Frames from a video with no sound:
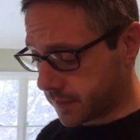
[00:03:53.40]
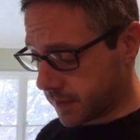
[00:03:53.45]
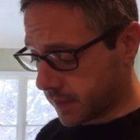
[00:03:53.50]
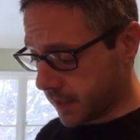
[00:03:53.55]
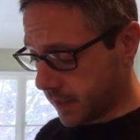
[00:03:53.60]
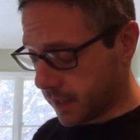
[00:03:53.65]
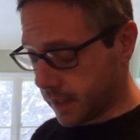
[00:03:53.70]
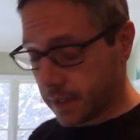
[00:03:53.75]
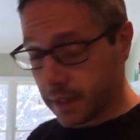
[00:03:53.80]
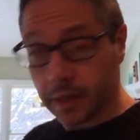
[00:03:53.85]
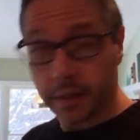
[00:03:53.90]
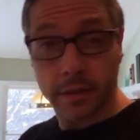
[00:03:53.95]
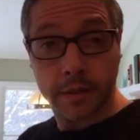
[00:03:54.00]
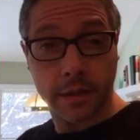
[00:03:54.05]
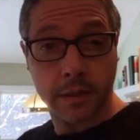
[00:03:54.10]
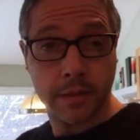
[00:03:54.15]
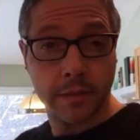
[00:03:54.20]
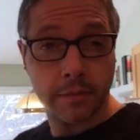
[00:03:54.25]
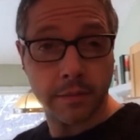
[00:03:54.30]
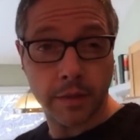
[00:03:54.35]
And
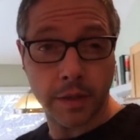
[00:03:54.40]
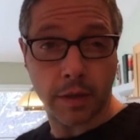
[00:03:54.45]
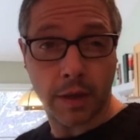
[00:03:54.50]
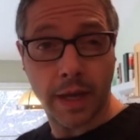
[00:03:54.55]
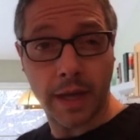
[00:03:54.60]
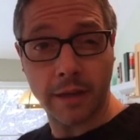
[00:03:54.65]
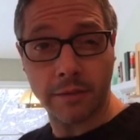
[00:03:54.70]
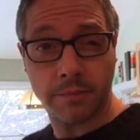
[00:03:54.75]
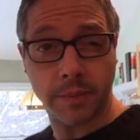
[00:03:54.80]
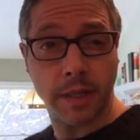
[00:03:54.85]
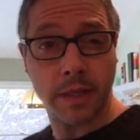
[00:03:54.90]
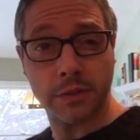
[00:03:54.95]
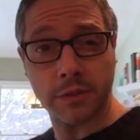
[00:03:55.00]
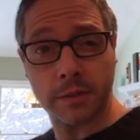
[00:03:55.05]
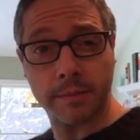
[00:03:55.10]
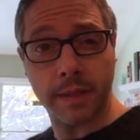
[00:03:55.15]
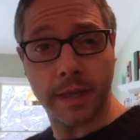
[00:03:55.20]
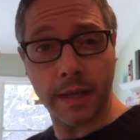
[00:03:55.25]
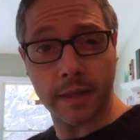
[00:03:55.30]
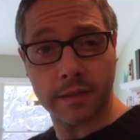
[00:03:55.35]
I have pastry
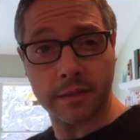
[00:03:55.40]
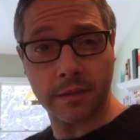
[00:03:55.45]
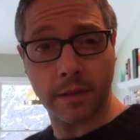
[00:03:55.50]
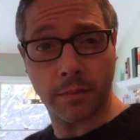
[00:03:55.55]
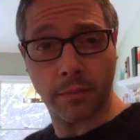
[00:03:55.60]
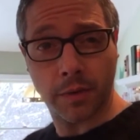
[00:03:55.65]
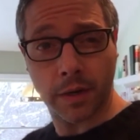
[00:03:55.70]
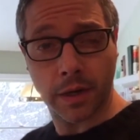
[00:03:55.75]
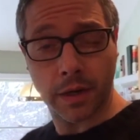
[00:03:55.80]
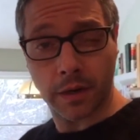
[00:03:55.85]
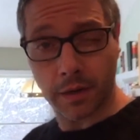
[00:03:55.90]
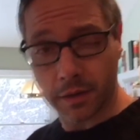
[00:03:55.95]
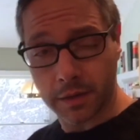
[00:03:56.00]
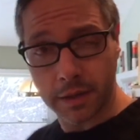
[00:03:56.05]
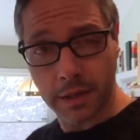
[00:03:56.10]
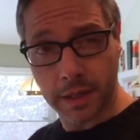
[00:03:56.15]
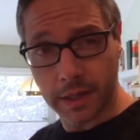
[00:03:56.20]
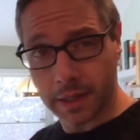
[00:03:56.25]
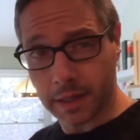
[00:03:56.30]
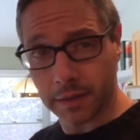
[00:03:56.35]
bags somewhere,
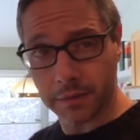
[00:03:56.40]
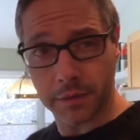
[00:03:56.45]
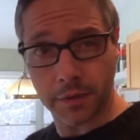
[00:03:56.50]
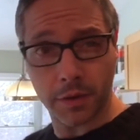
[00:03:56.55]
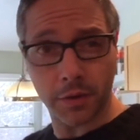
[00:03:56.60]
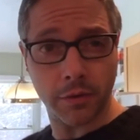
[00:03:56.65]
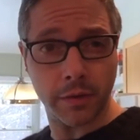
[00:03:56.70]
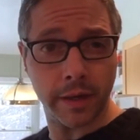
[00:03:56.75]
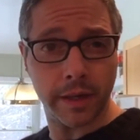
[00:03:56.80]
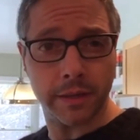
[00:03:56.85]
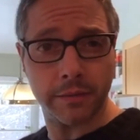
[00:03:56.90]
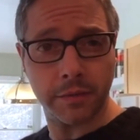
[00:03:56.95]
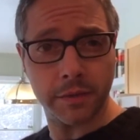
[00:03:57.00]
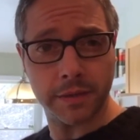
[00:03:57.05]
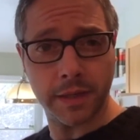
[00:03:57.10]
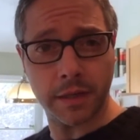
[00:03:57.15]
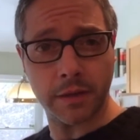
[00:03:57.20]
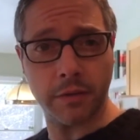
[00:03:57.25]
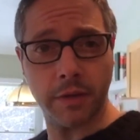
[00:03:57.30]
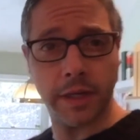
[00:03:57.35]
and they're great for
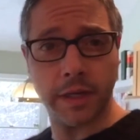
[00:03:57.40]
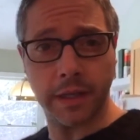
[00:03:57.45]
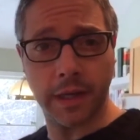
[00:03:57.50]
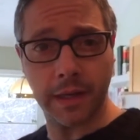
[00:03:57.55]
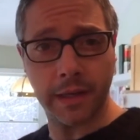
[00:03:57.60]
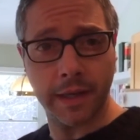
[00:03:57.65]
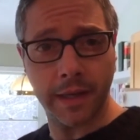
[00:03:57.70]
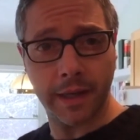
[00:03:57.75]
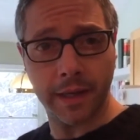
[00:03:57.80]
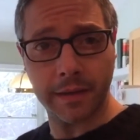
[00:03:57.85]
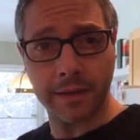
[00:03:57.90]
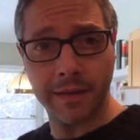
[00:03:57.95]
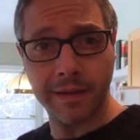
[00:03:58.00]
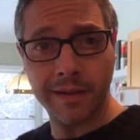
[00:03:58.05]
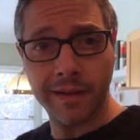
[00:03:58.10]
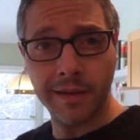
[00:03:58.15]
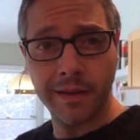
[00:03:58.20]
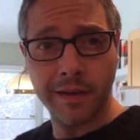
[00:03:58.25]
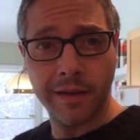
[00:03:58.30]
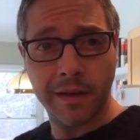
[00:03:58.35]
decorating a cake
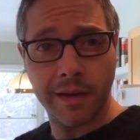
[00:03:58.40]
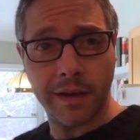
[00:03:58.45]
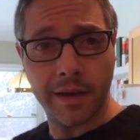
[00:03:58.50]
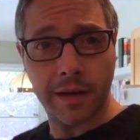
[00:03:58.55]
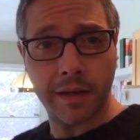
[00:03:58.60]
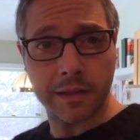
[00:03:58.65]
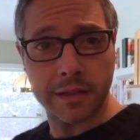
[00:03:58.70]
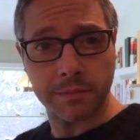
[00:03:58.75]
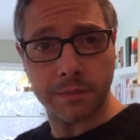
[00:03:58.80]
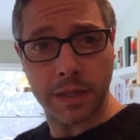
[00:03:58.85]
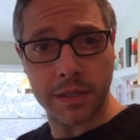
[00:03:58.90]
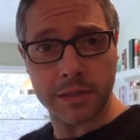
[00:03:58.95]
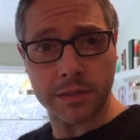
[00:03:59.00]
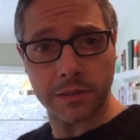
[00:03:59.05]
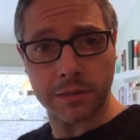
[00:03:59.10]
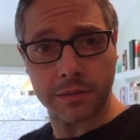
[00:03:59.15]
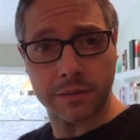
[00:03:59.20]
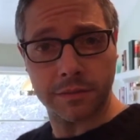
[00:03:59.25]
on a special